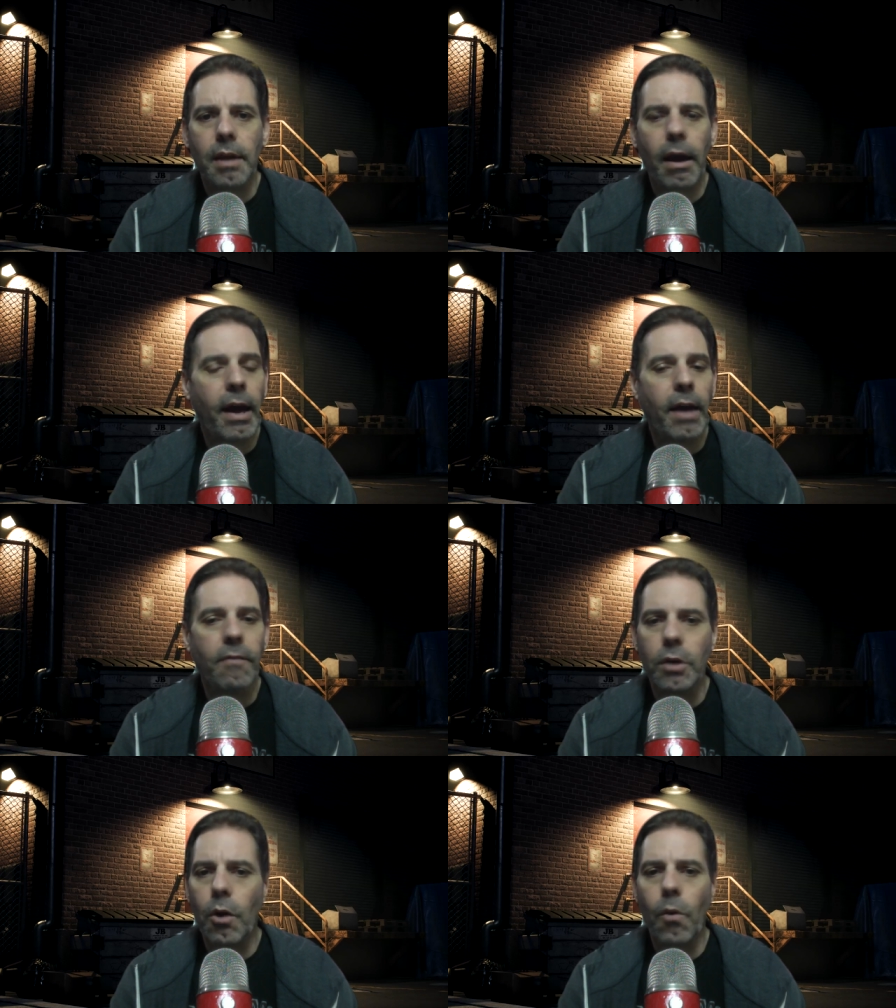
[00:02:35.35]
I have
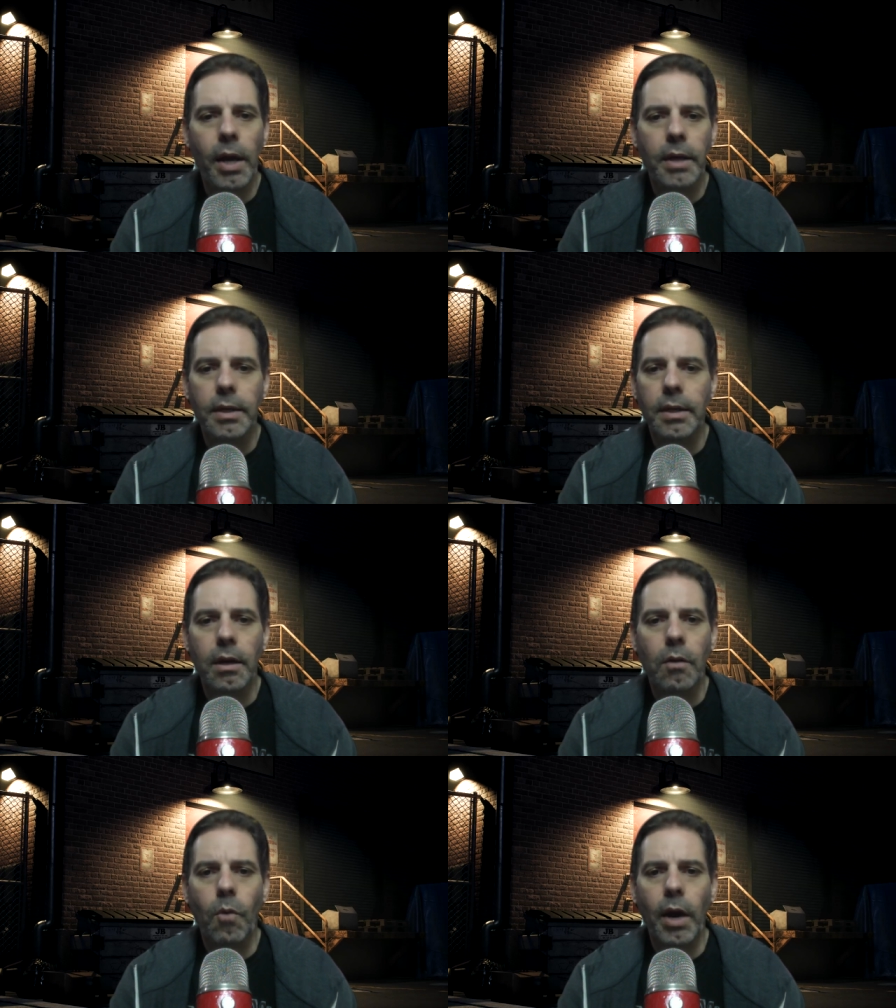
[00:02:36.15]
no
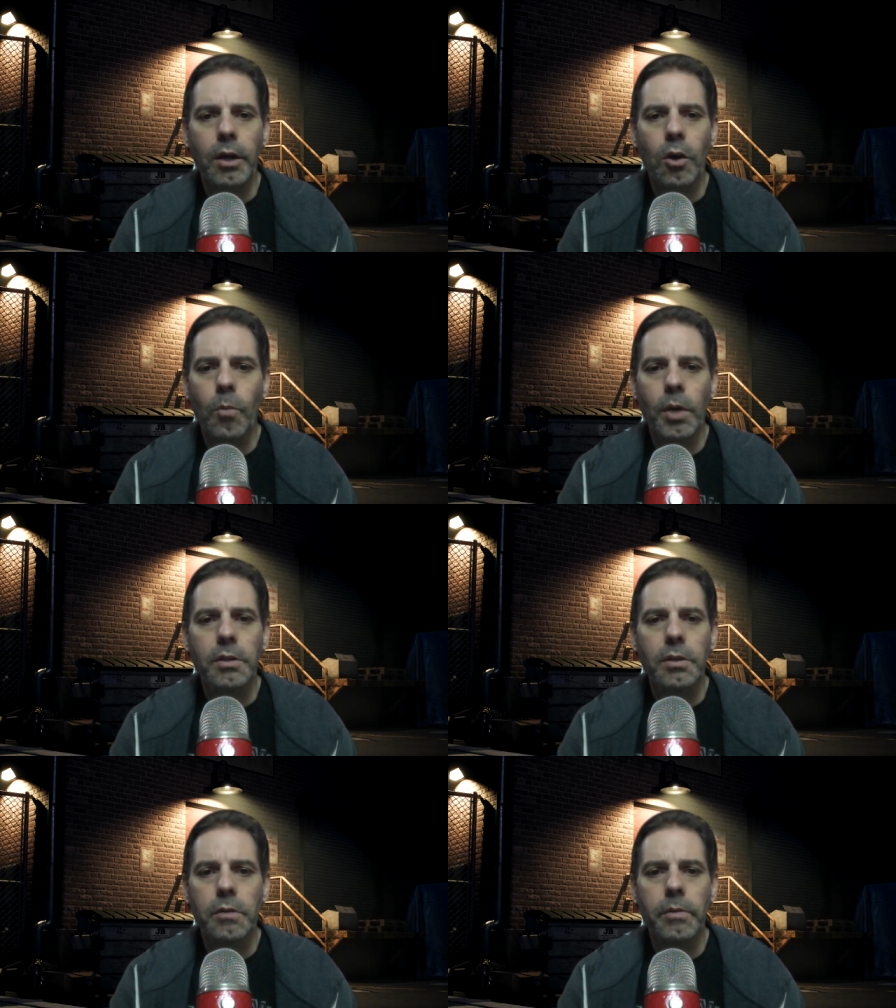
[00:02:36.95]
idea why
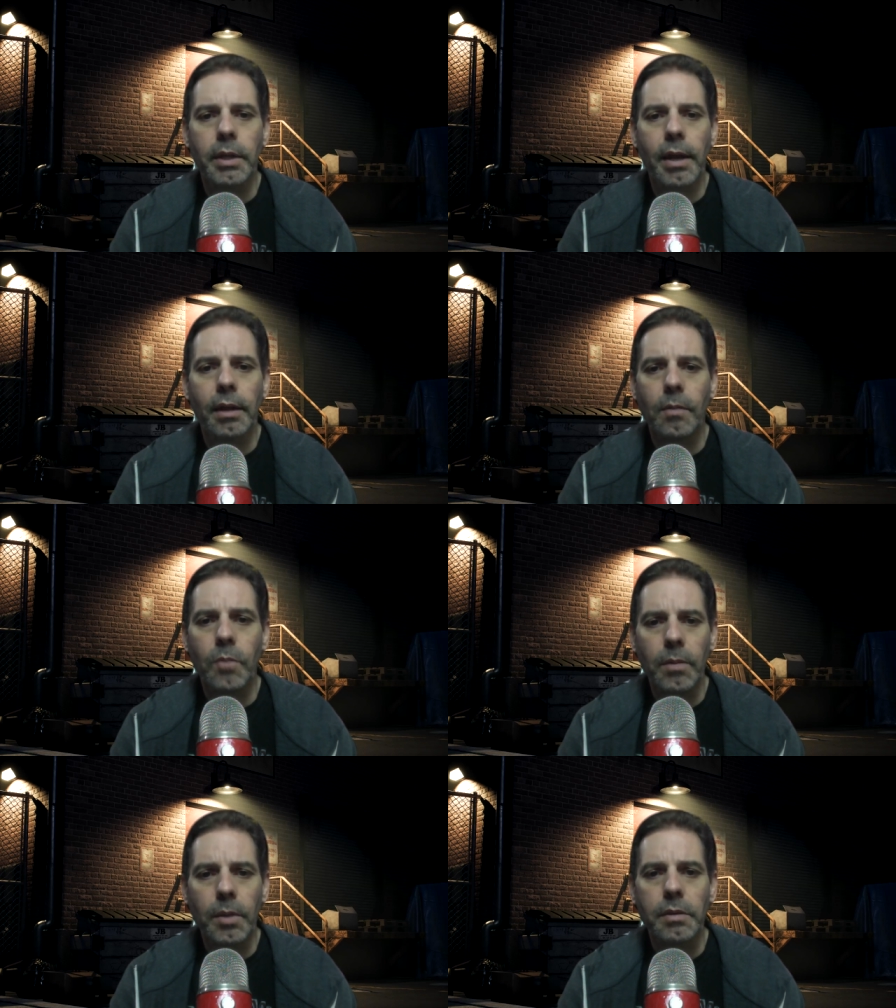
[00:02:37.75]
nobody's doing that in the
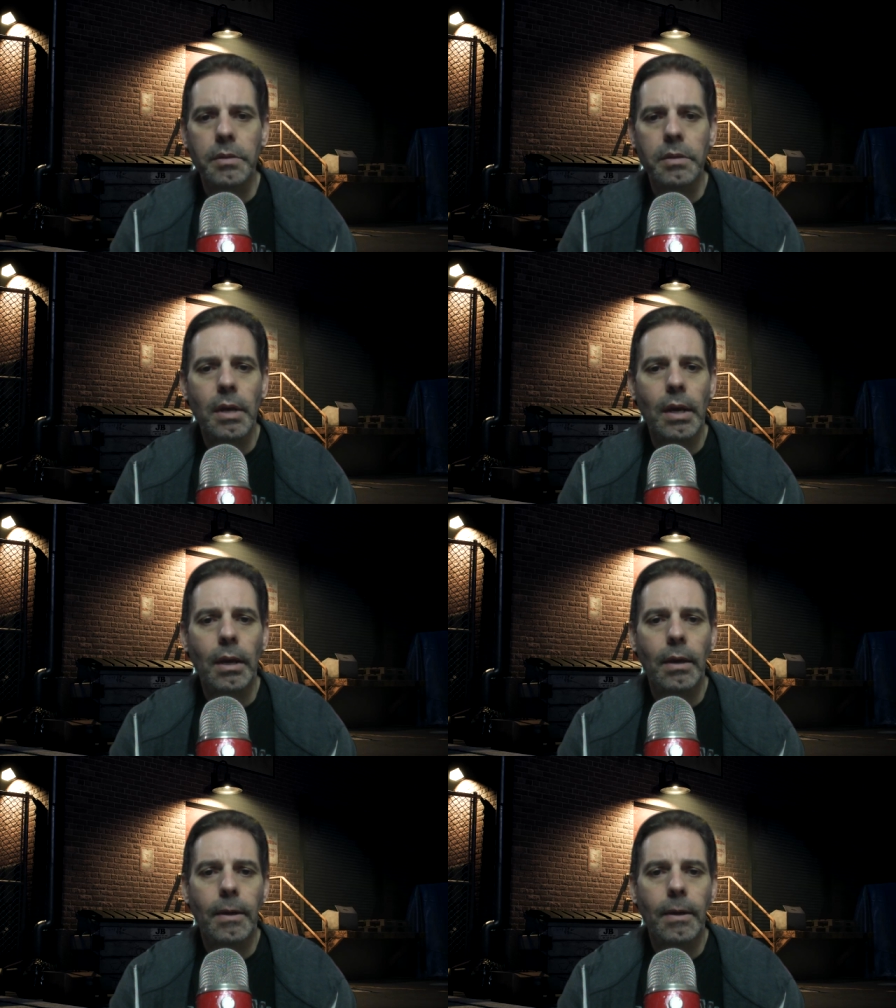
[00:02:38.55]
BBC.